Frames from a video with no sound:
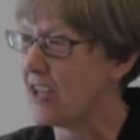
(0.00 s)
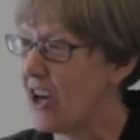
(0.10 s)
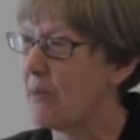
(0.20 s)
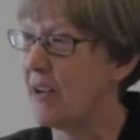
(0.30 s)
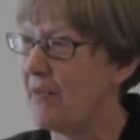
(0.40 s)

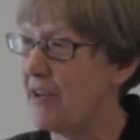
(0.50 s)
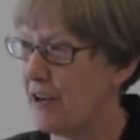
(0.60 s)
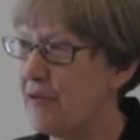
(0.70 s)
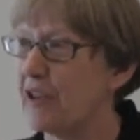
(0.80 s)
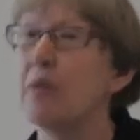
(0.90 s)
autonomy a
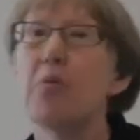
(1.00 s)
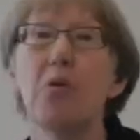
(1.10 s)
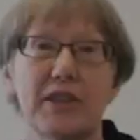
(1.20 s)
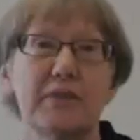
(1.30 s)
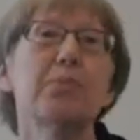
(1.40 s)
very, very
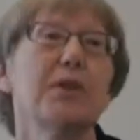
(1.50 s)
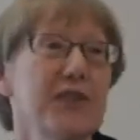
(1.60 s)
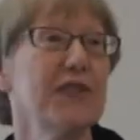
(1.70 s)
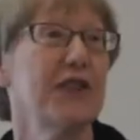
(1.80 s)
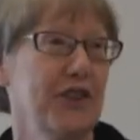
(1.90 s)
important
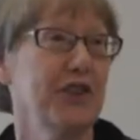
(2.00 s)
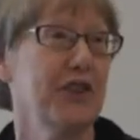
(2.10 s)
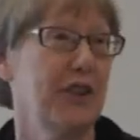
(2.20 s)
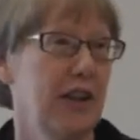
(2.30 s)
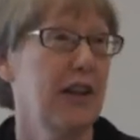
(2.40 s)
personal
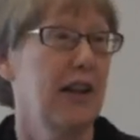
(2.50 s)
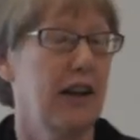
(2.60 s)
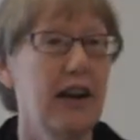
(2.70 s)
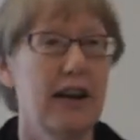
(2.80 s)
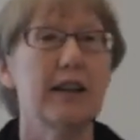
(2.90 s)

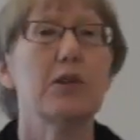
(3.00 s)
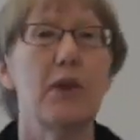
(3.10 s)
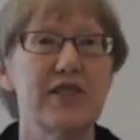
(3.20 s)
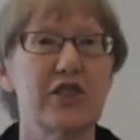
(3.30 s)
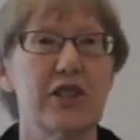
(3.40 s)
uh,
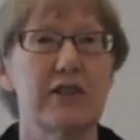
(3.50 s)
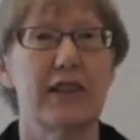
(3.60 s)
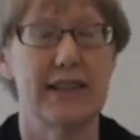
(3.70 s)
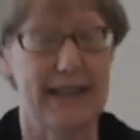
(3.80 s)
question that